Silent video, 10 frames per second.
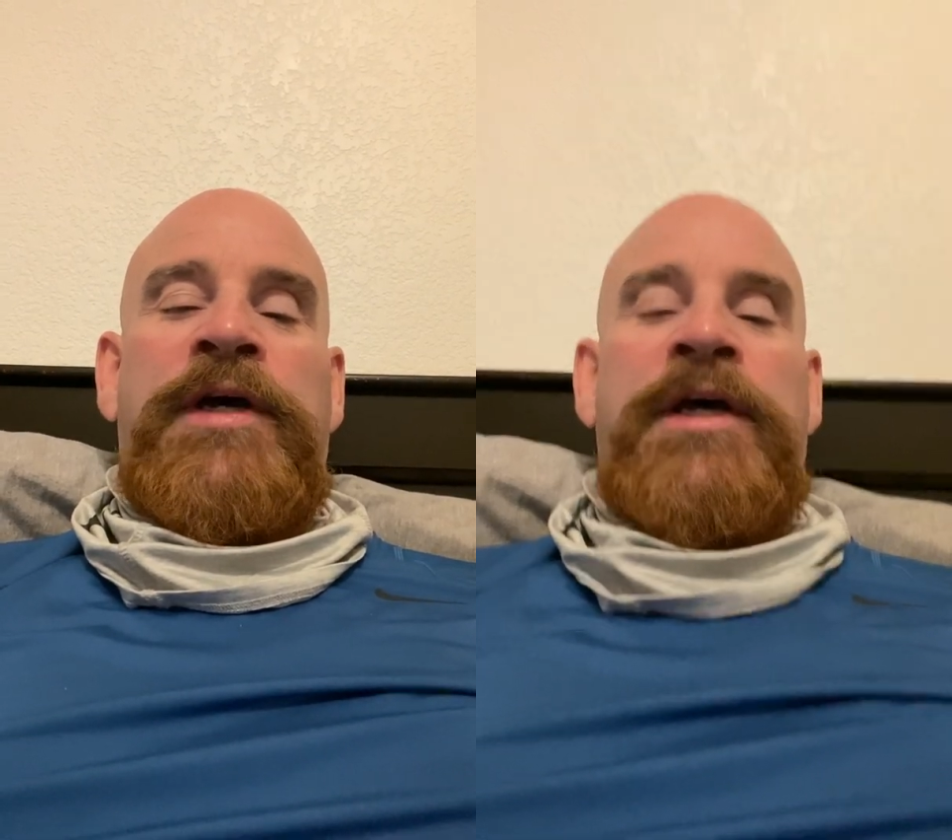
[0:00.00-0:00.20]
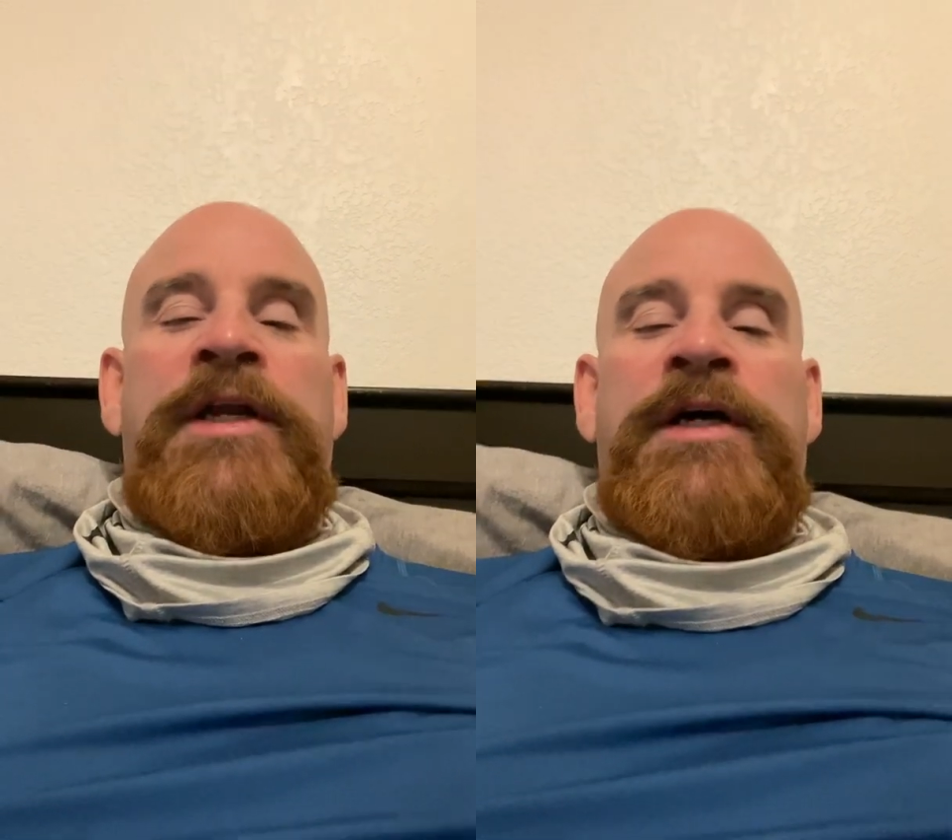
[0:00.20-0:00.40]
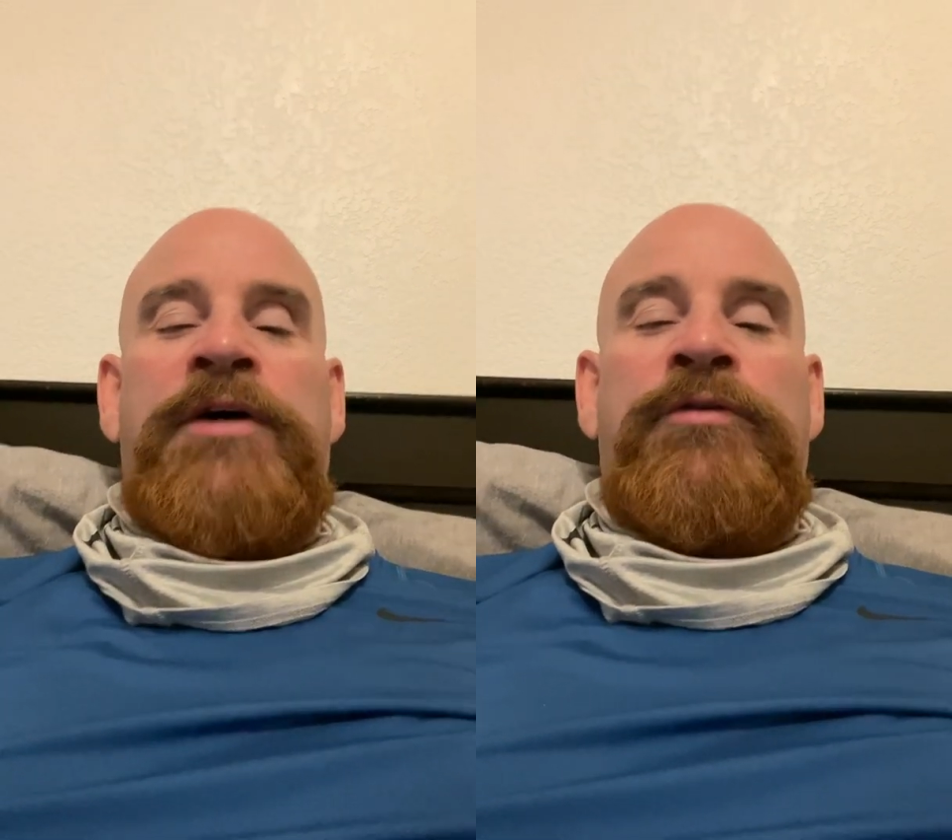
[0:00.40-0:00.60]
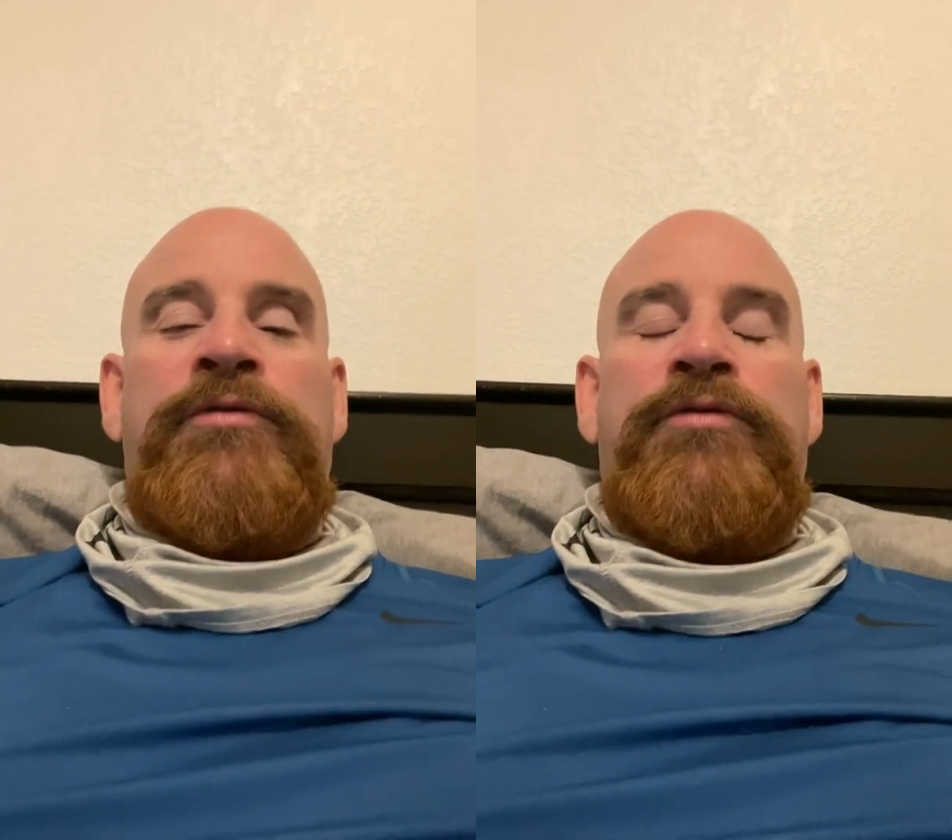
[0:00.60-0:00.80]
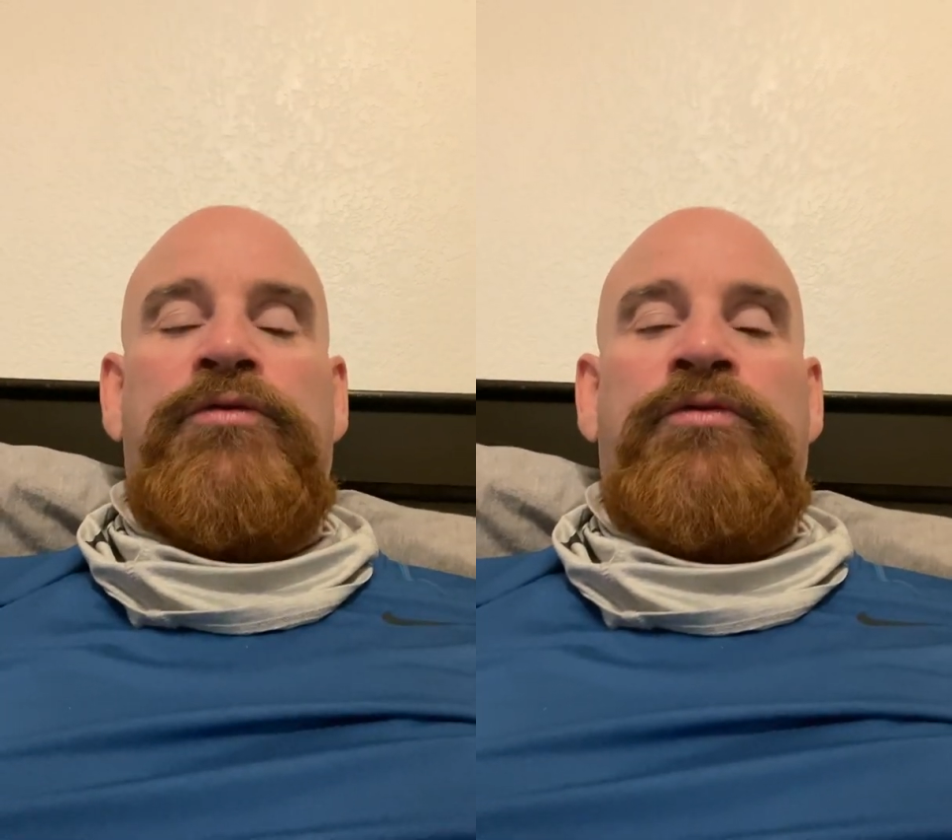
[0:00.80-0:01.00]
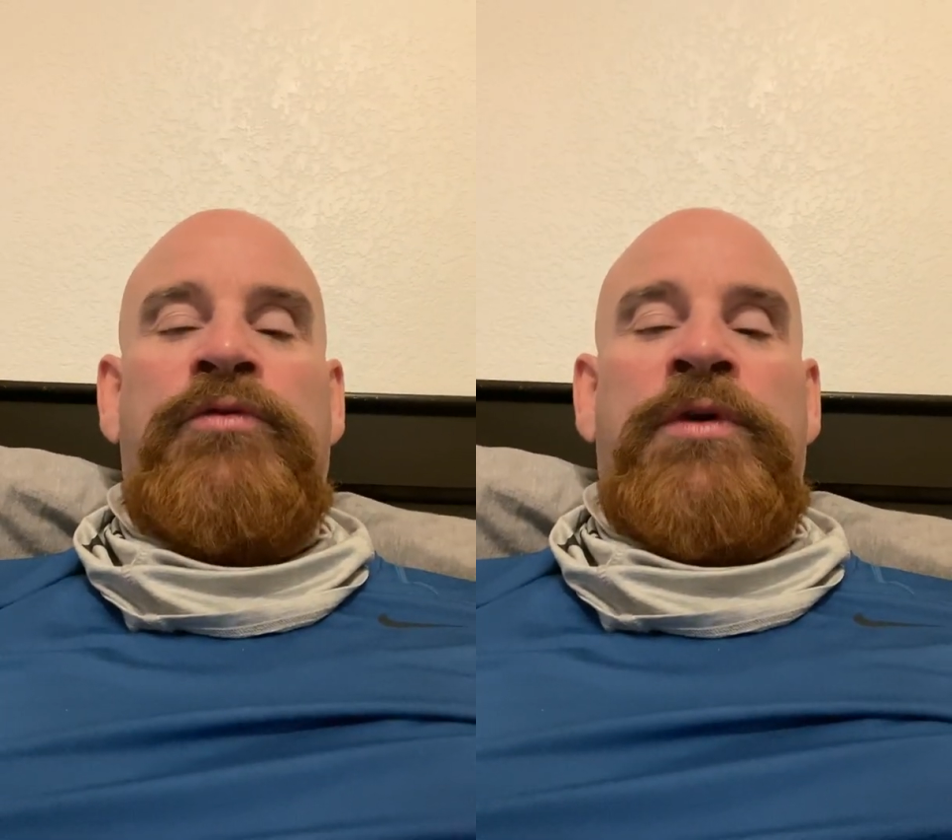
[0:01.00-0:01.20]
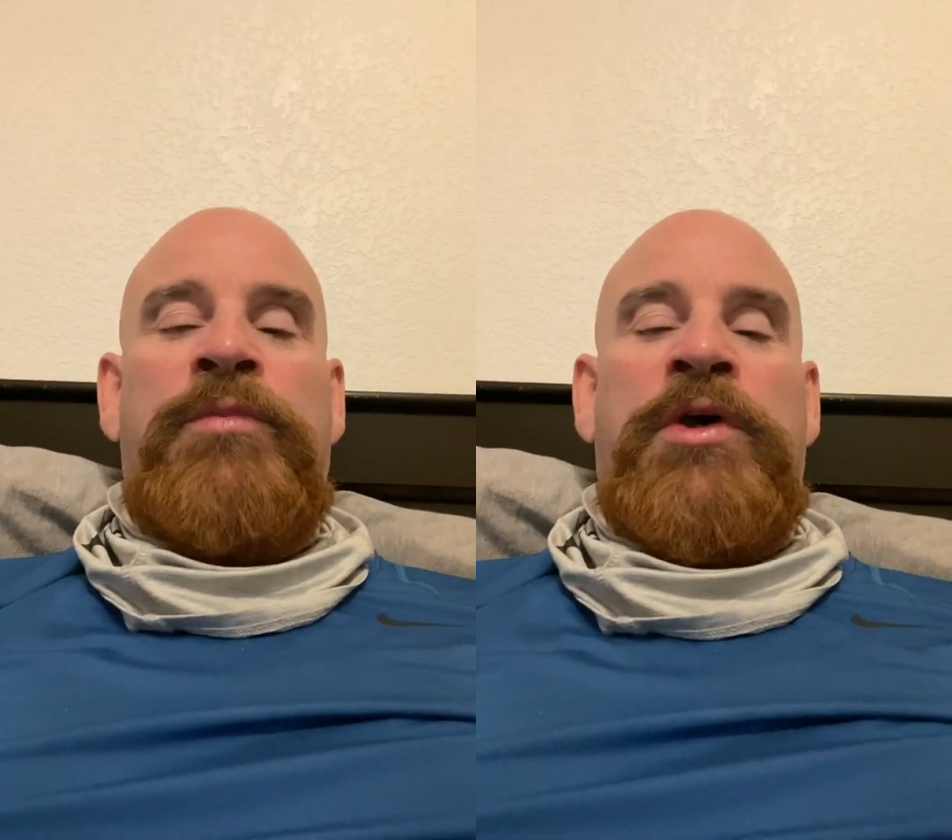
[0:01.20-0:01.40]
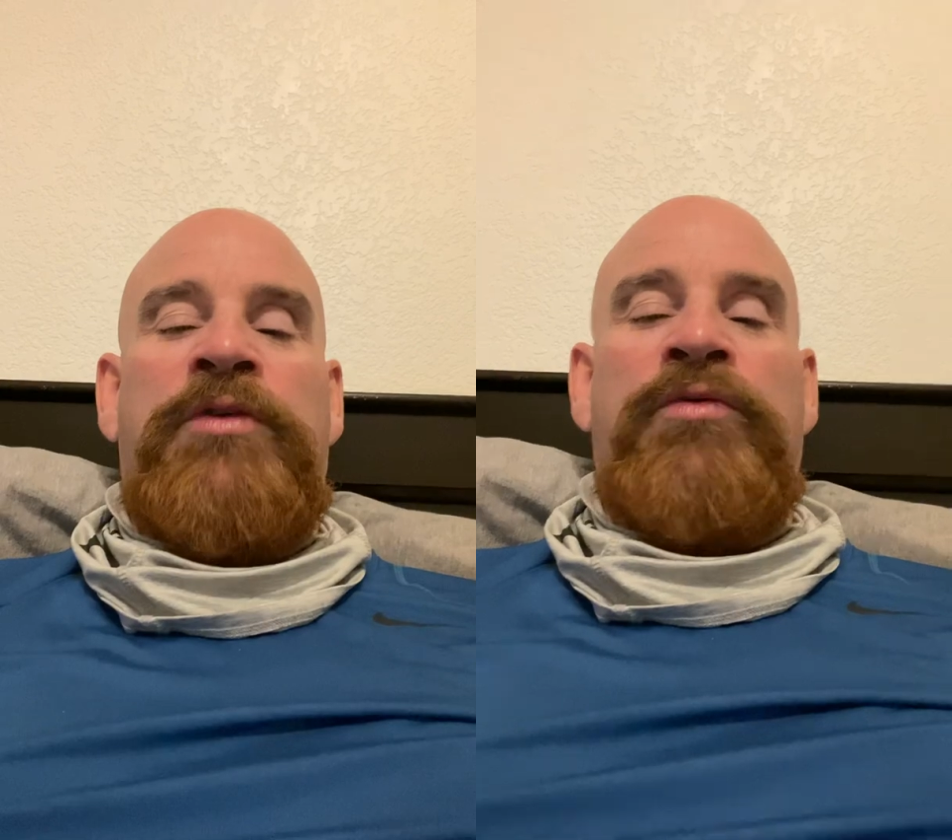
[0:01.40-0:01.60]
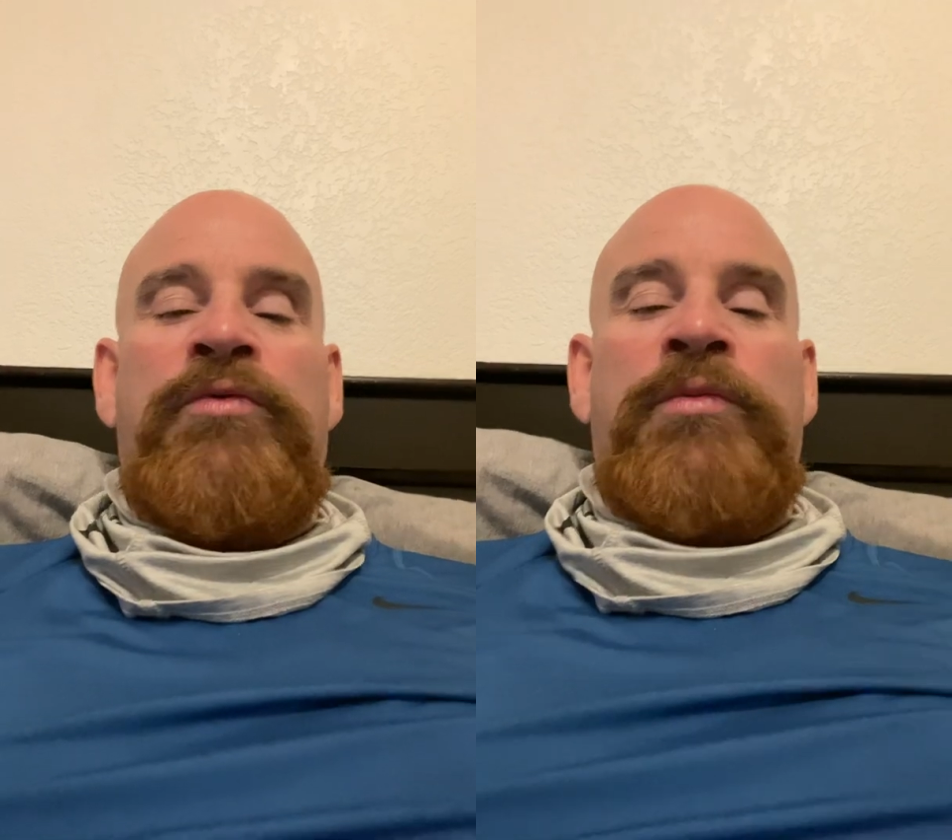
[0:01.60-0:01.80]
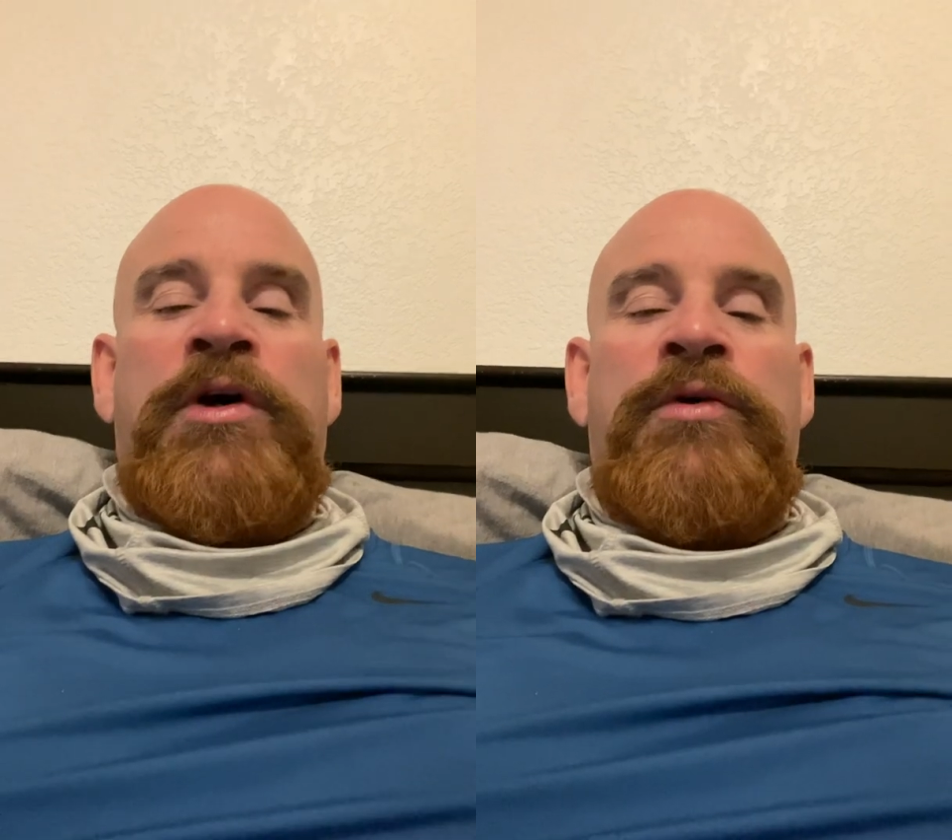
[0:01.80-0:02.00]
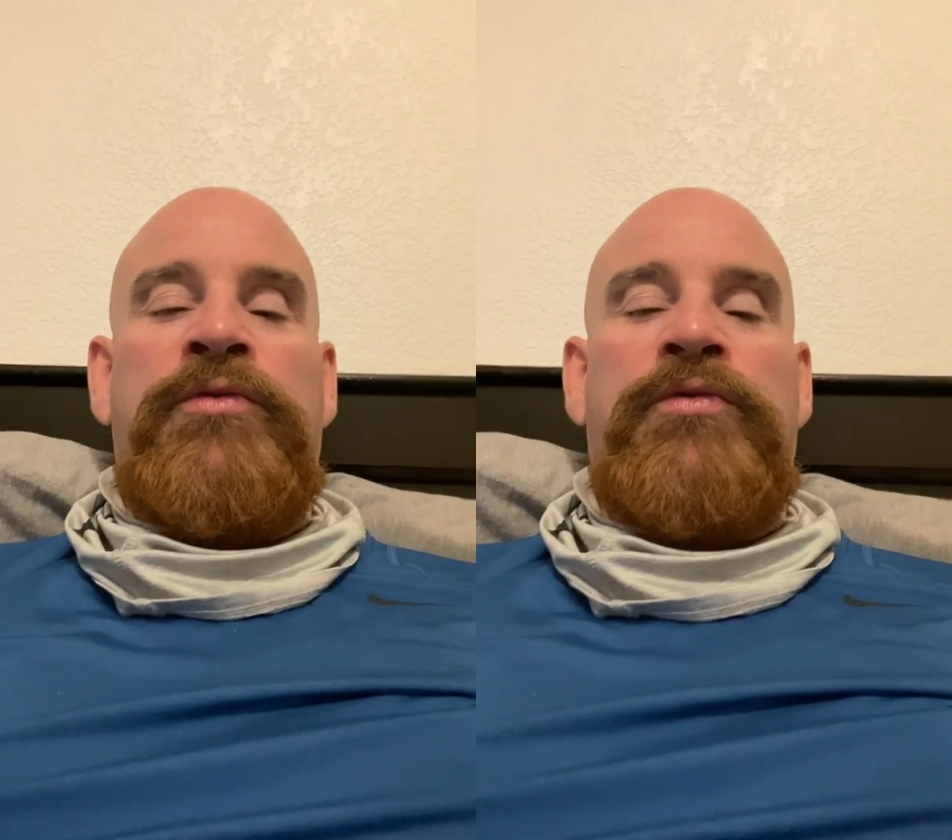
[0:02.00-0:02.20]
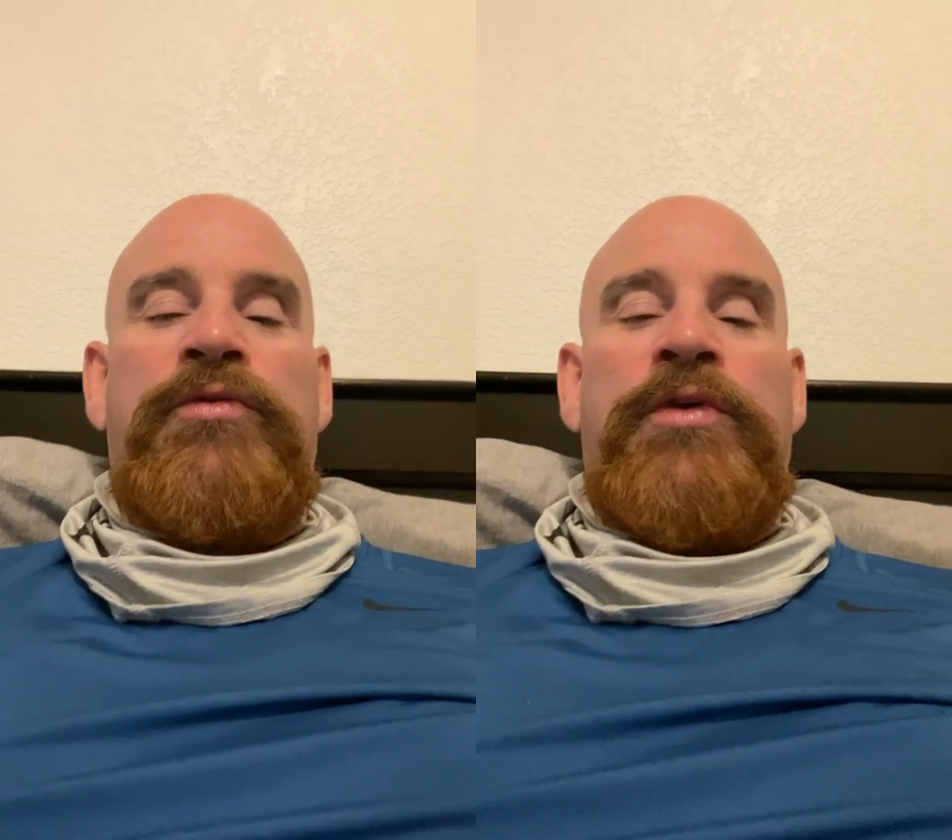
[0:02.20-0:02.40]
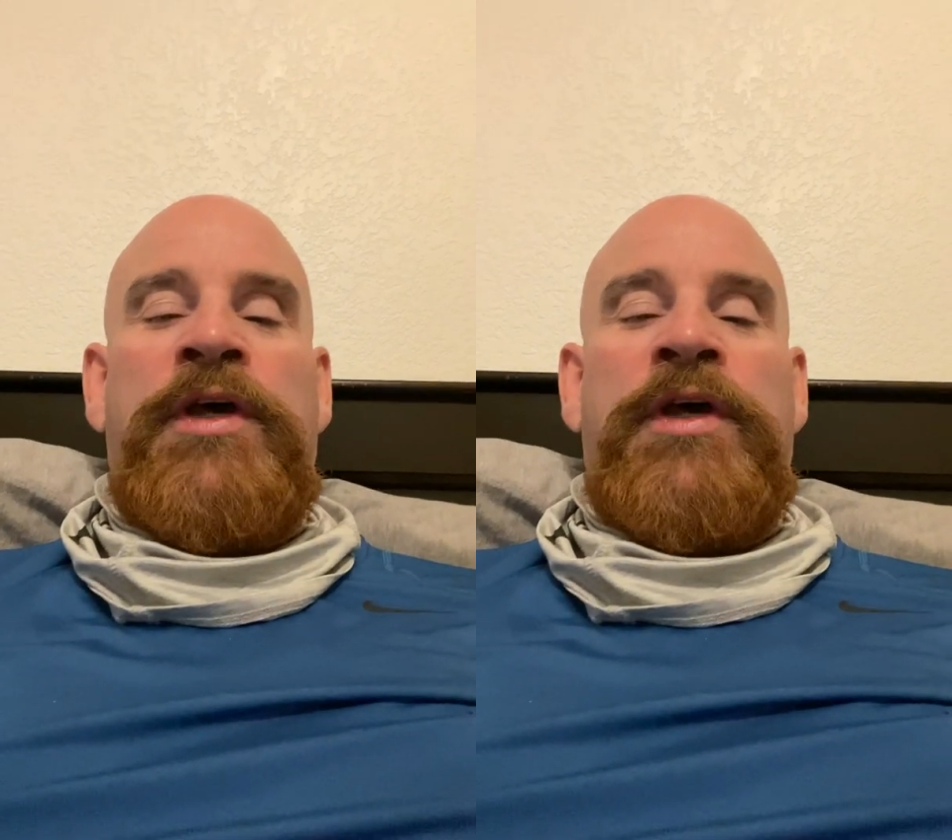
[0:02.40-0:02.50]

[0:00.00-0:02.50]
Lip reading: I had a house, 3 bedroom house.